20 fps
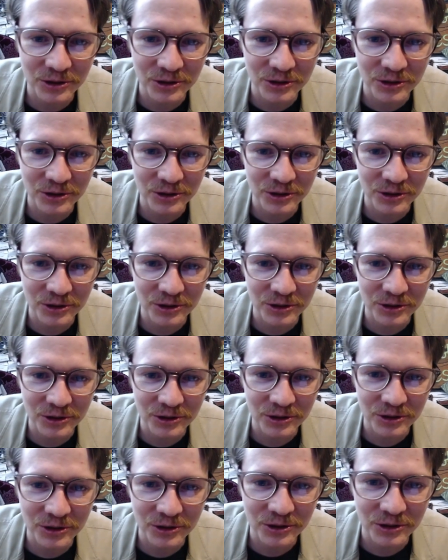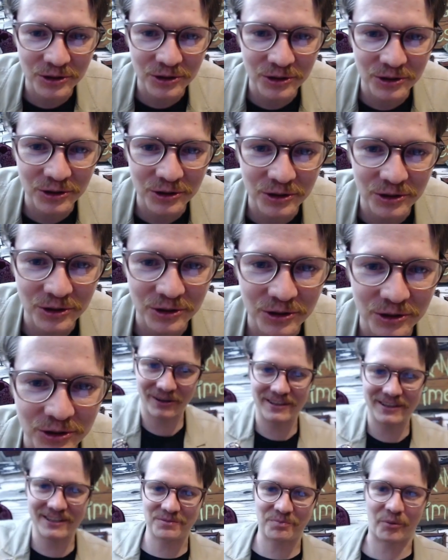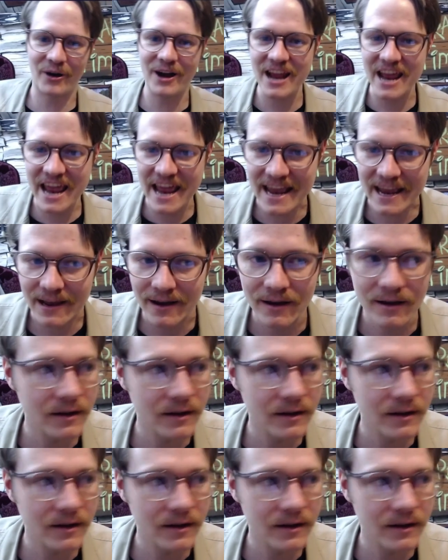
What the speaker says: and we've got the technology to make it look this pretty.